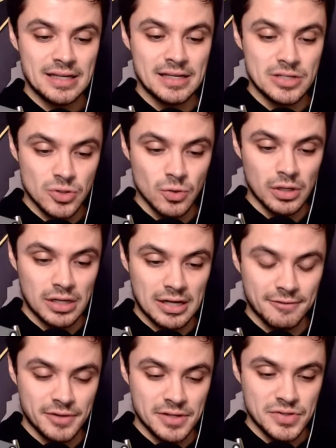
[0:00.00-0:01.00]
in total
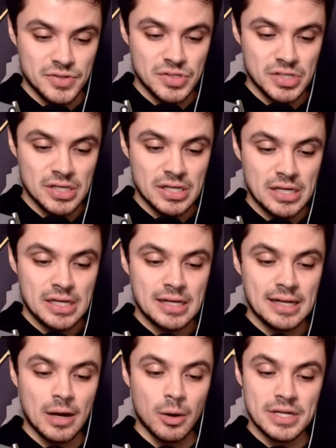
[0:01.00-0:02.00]
offense.
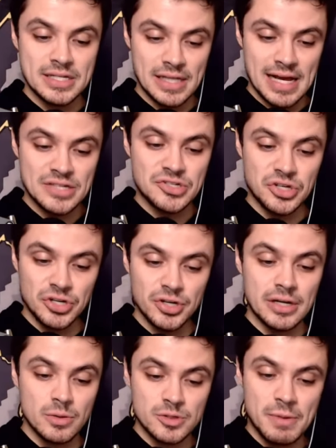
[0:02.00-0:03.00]
Now, in his last year,
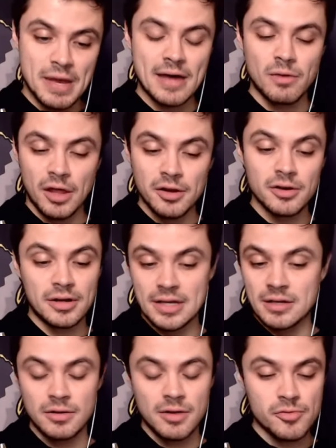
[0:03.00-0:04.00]
he was bad.
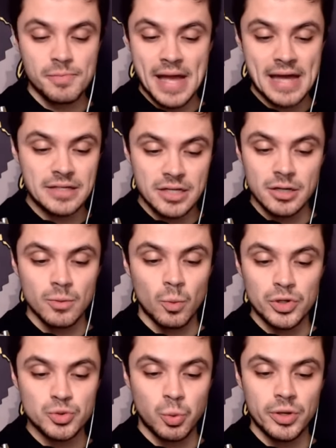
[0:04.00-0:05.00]
Again, another bad year,
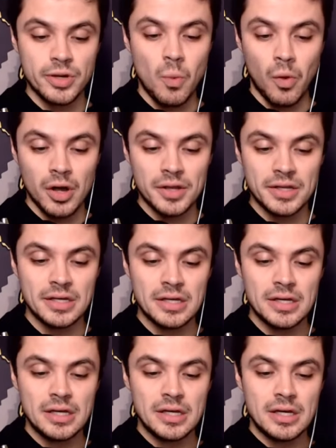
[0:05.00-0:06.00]
121
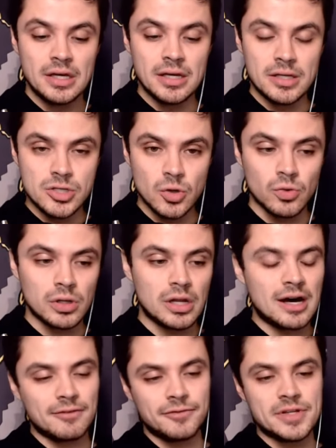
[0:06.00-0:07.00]
in total
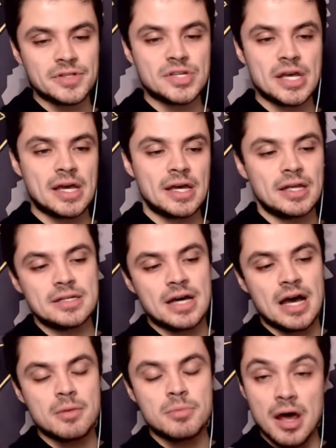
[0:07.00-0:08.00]
offense. And
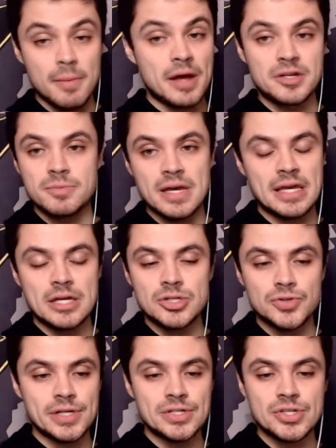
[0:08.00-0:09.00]
I'm not about to make
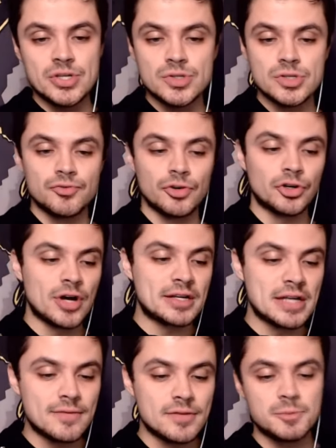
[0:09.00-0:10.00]
injury excuses for Greg
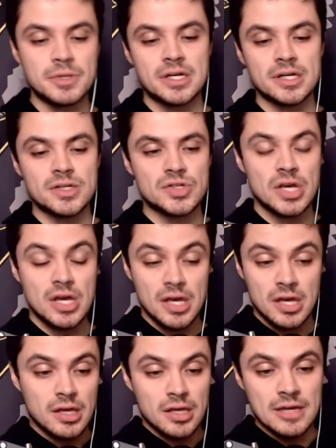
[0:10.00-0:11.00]
Davis, because
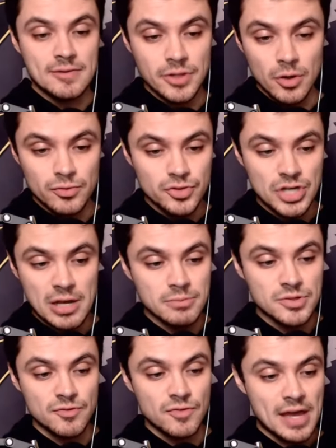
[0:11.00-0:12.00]
even though
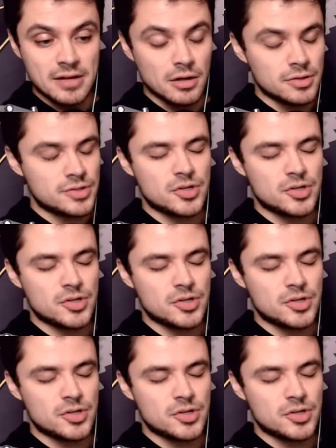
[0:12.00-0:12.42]
Matt